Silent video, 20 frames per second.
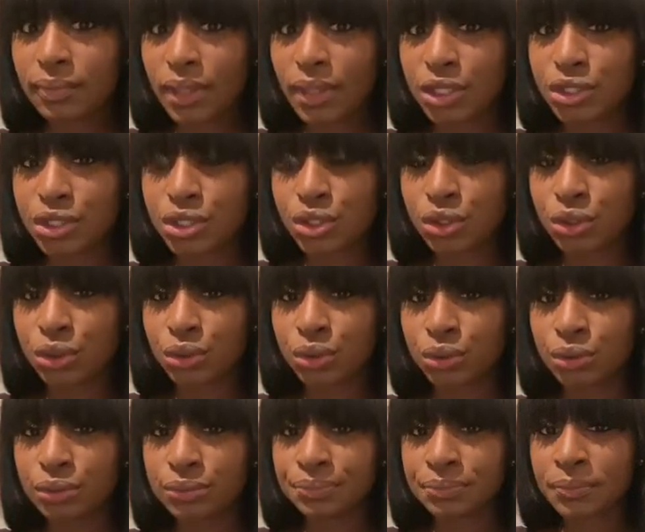
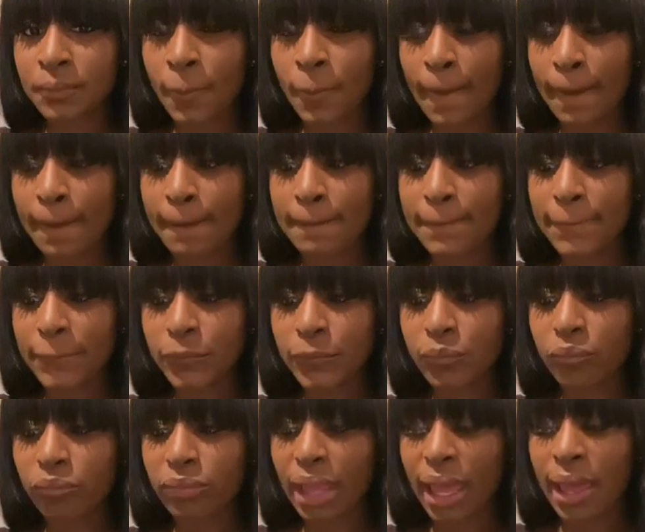So
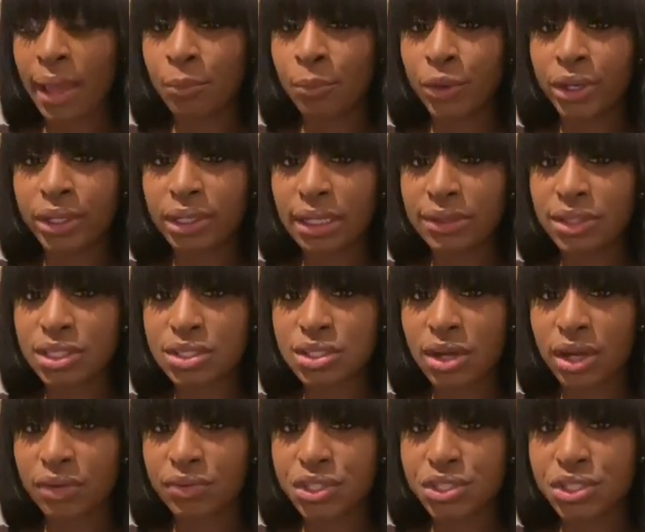I'm working at this
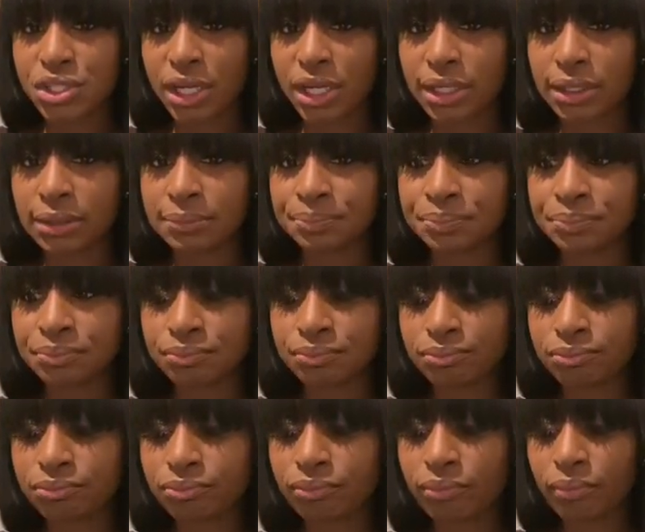office job.
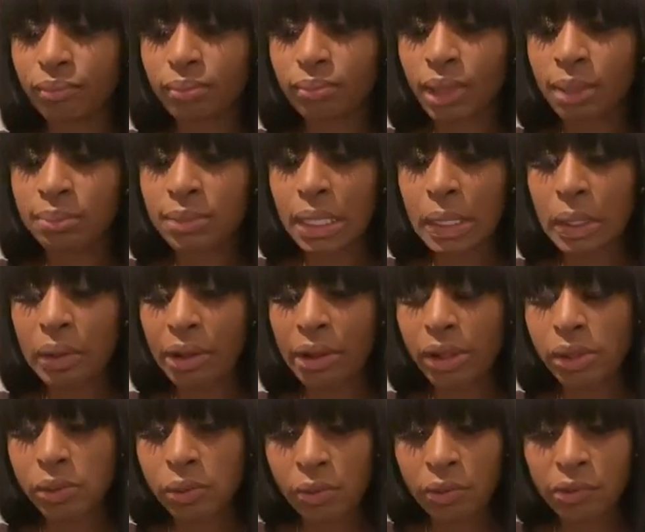I'm like, all right,
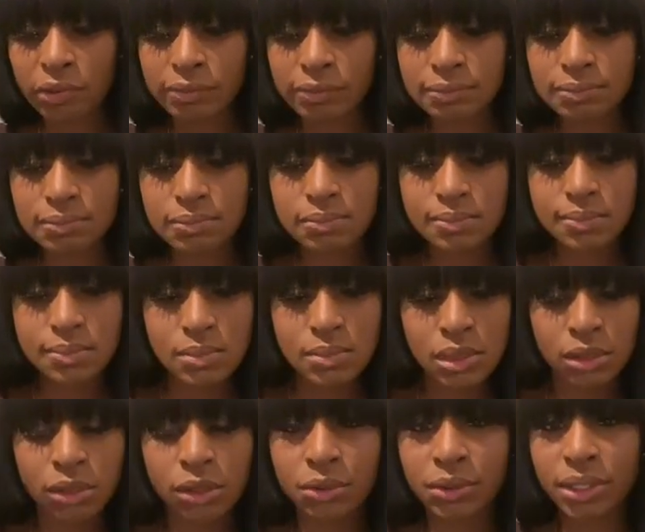cool.
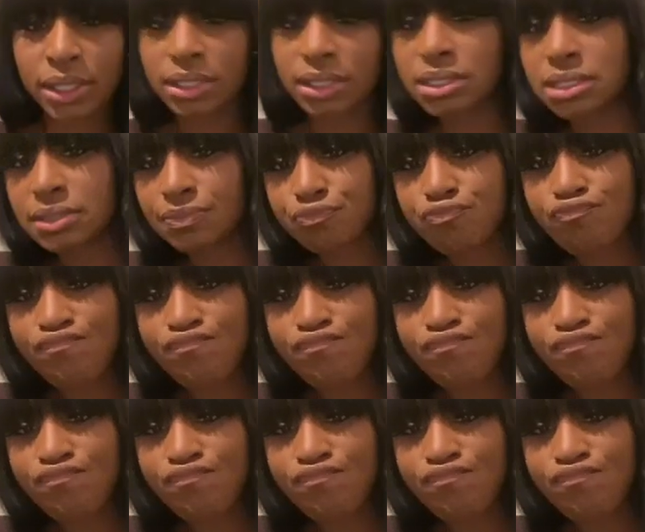Do this.